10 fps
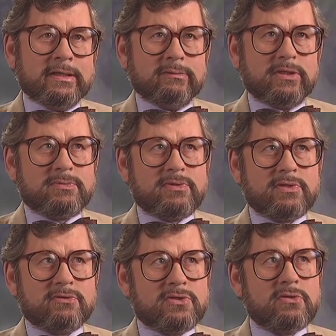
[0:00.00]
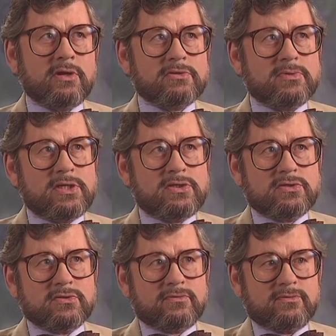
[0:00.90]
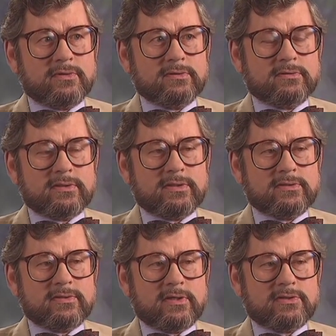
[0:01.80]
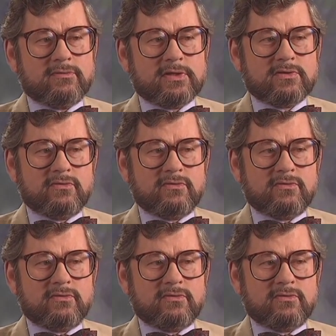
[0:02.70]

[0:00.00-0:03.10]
Well, I suppose there are two explanations for these artefacts.